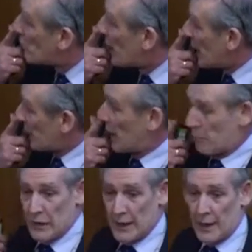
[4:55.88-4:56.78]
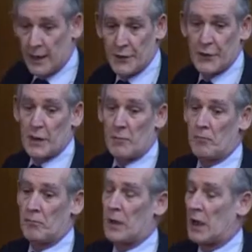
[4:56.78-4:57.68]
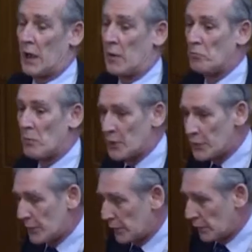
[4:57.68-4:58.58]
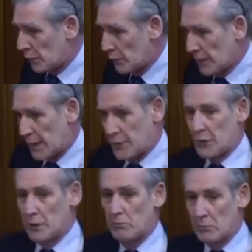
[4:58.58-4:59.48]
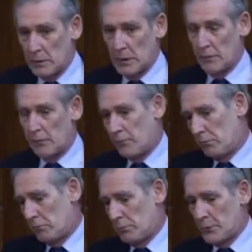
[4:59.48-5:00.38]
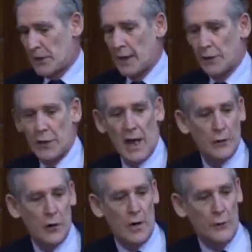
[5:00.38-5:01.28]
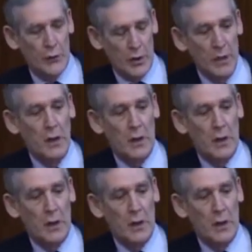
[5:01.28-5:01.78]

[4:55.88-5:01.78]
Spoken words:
Pipe coupling, it's most of you that have taking an aircraft trip,